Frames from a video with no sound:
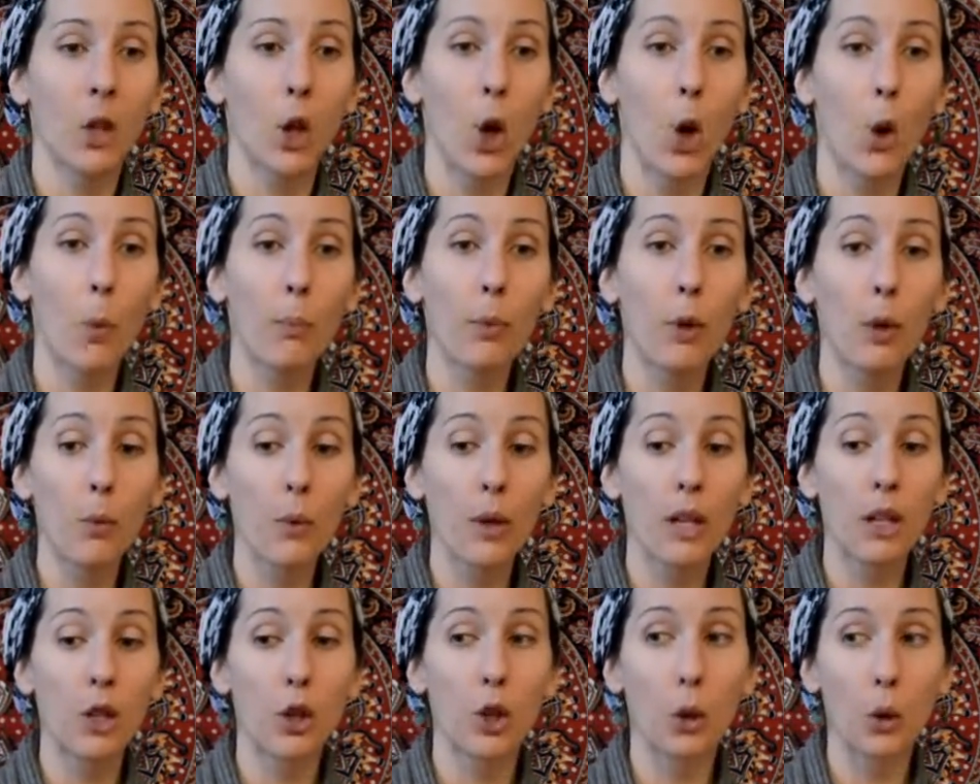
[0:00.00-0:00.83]
hope you
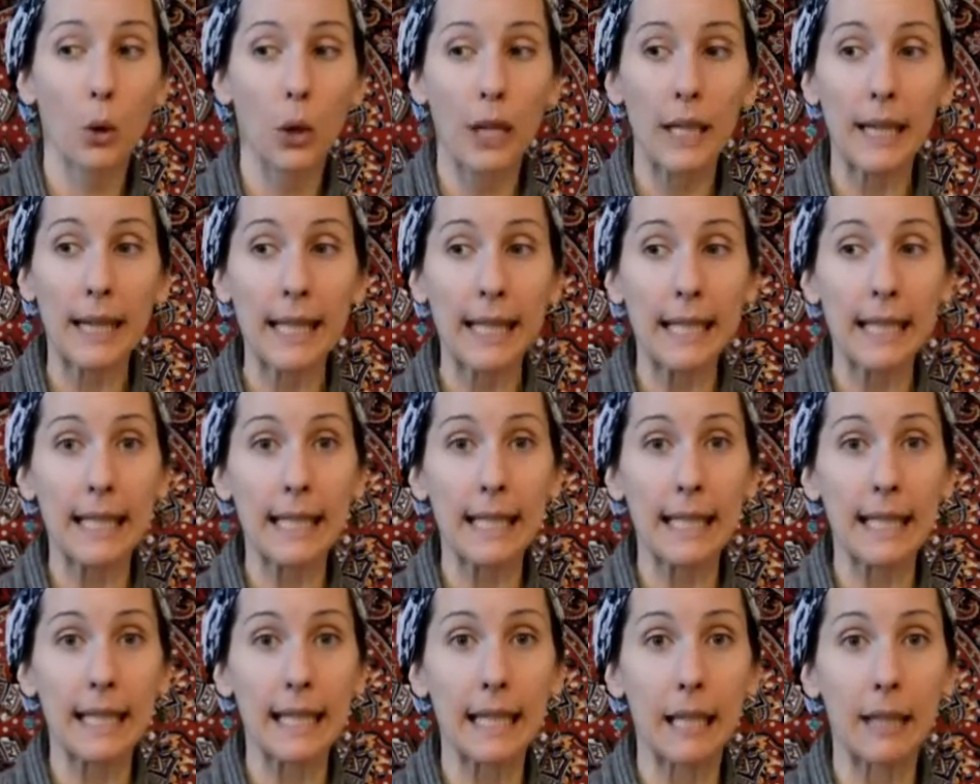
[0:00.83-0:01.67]
enjoyed this
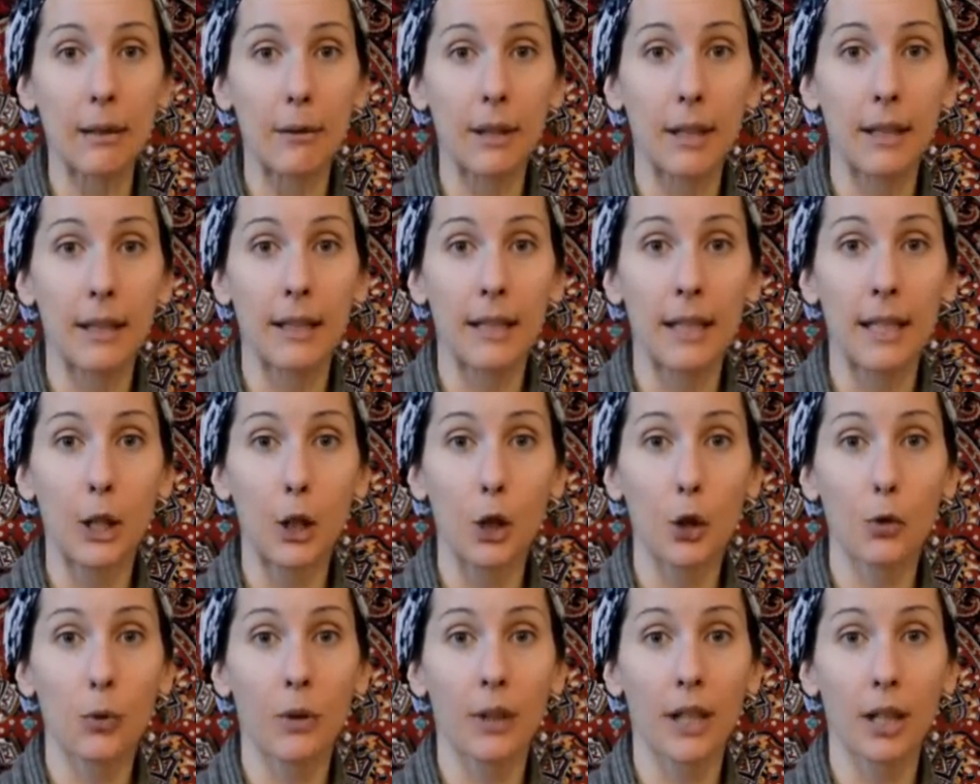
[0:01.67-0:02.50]
little
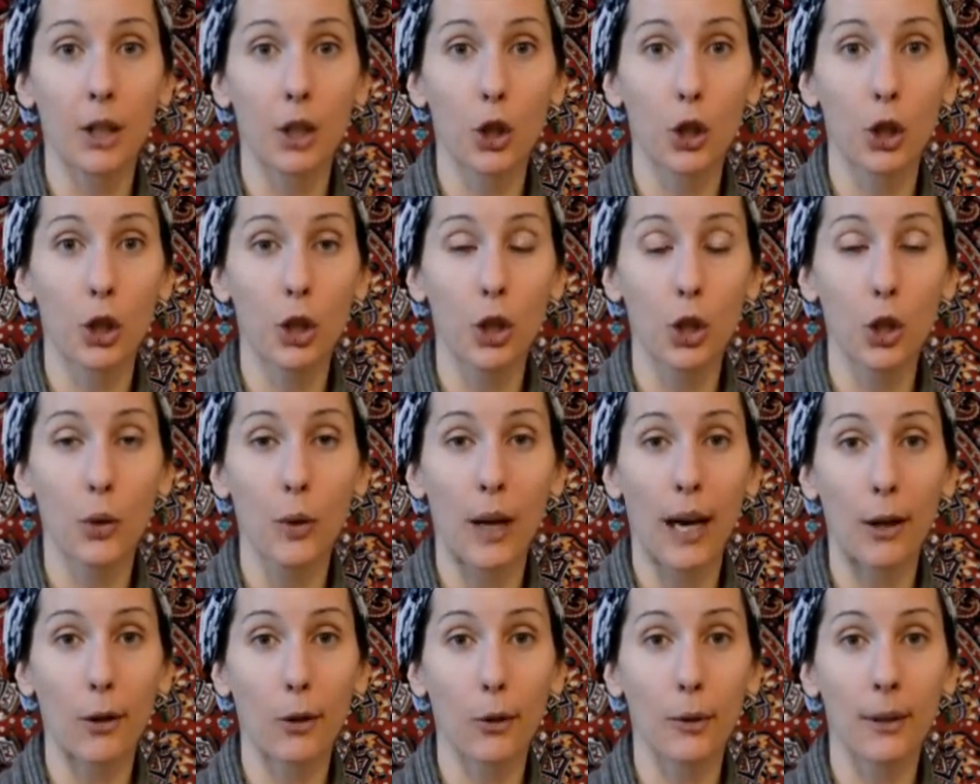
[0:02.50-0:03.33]
introduction to
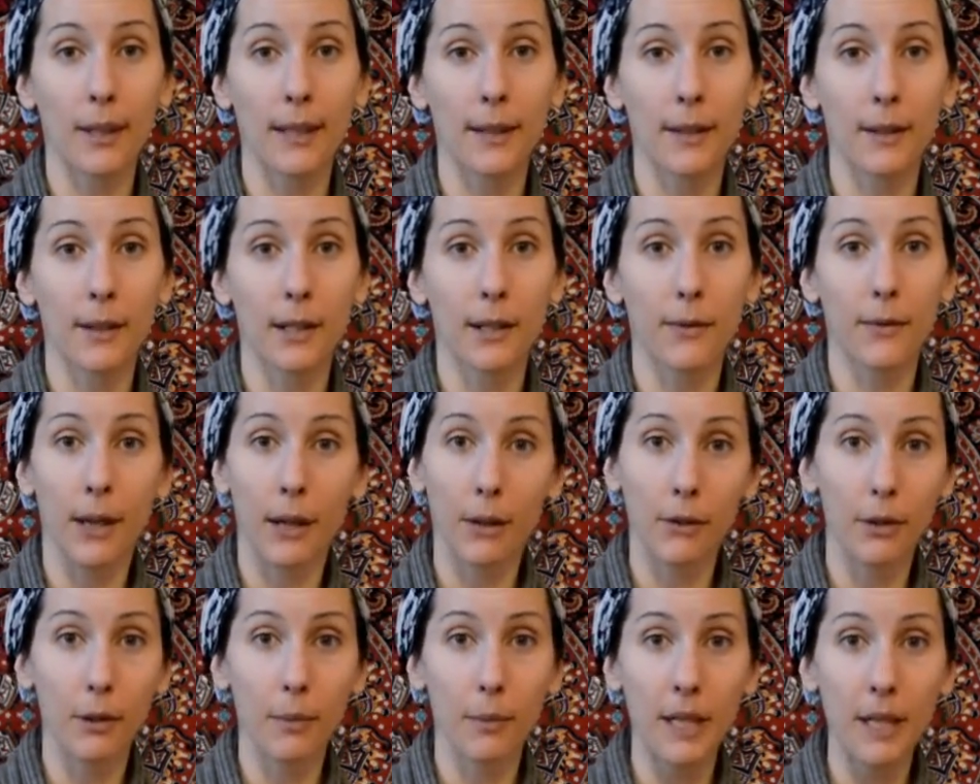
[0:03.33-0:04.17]
how crystals
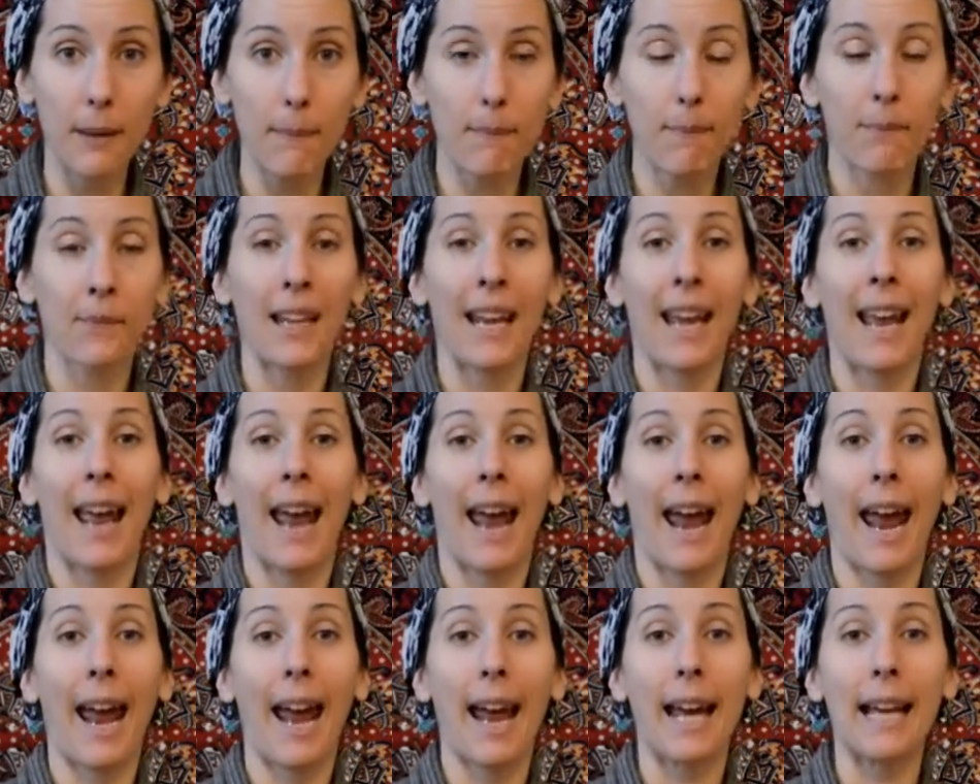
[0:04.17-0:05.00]
found me,
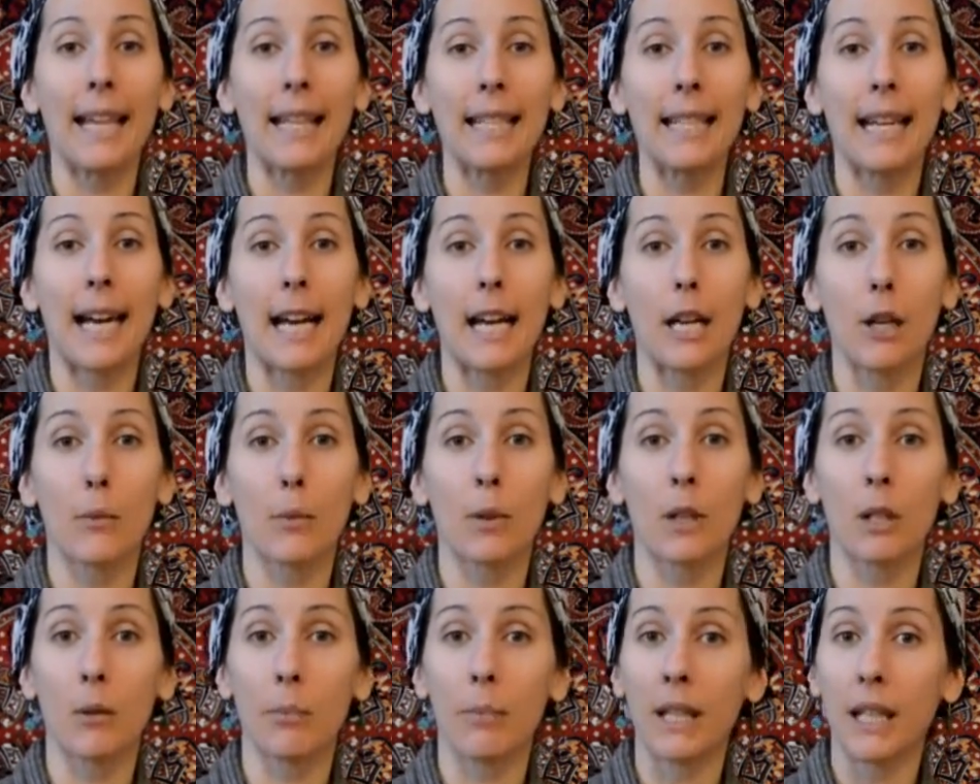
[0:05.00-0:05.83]
and I
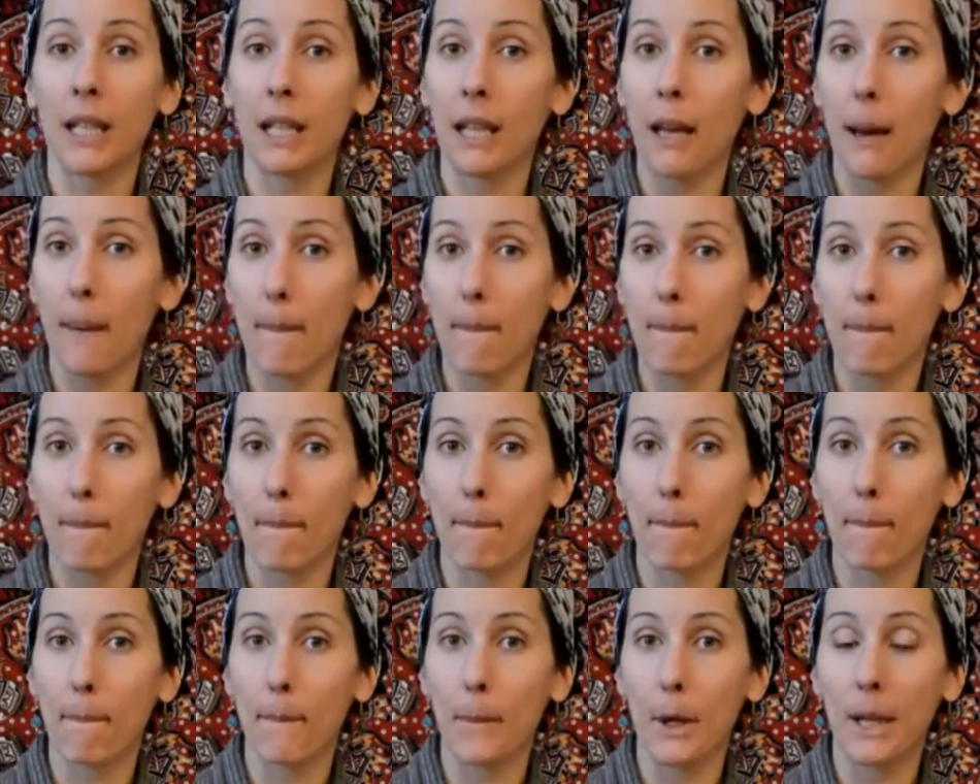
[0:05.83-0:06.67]
will be
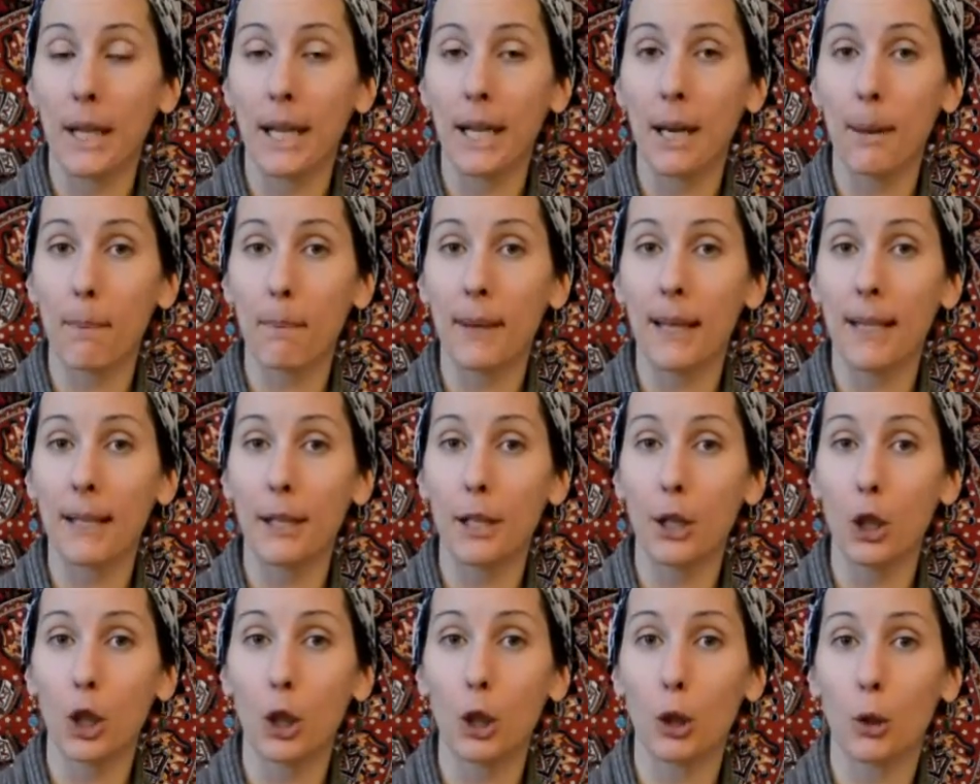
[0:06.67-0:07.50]
putting up
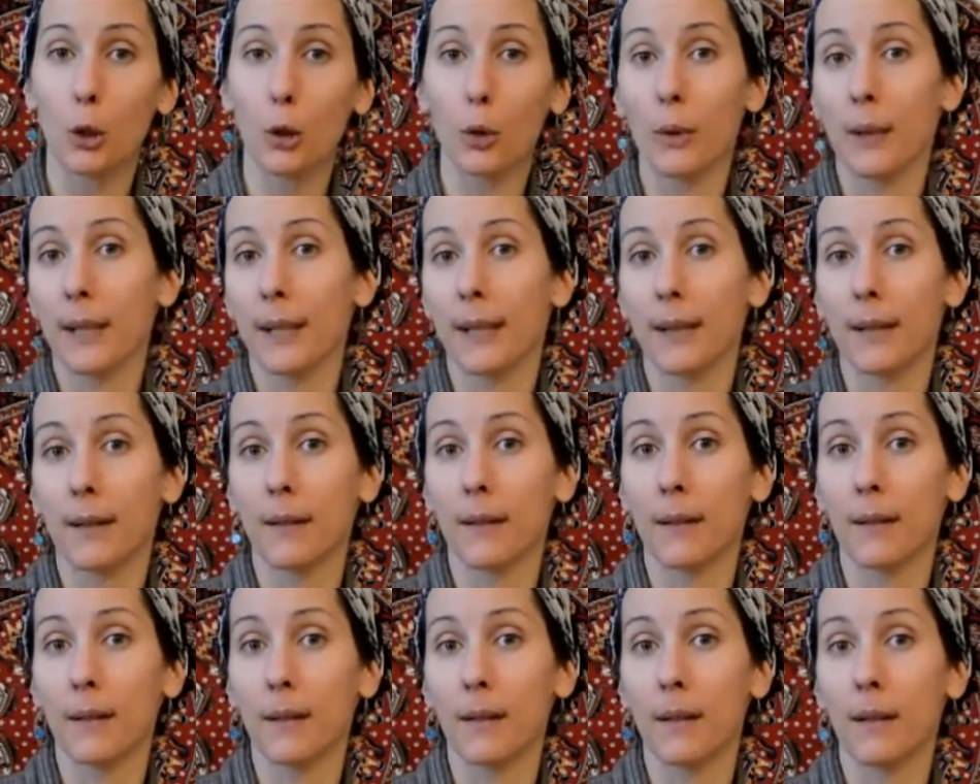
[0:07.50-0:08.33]
additional
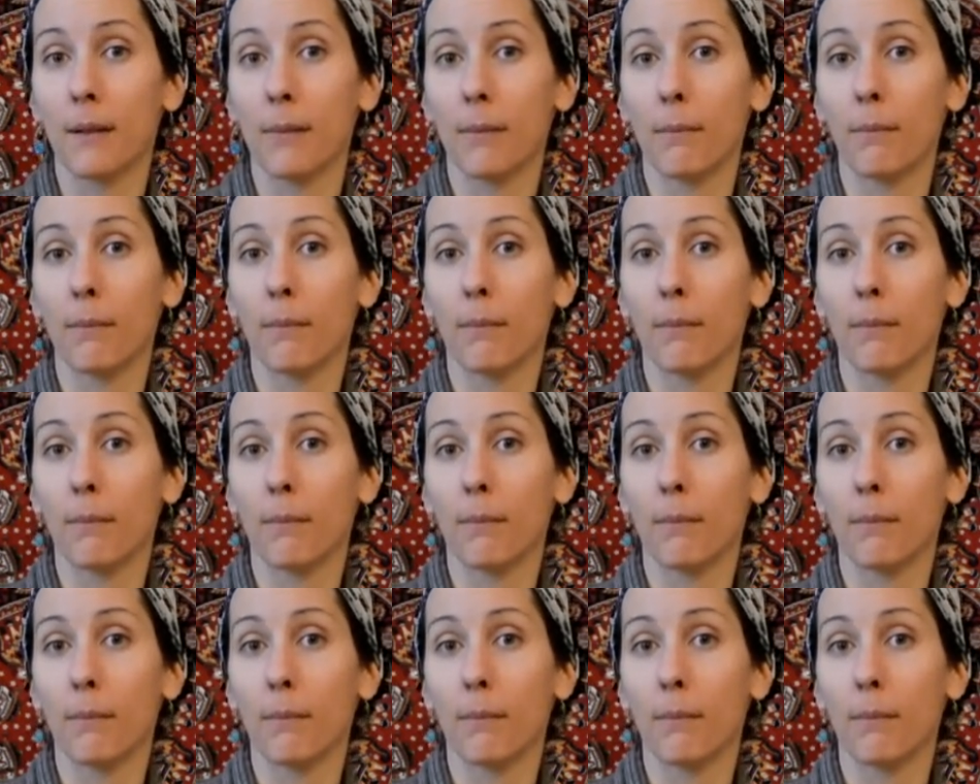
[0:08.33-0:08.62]
crystal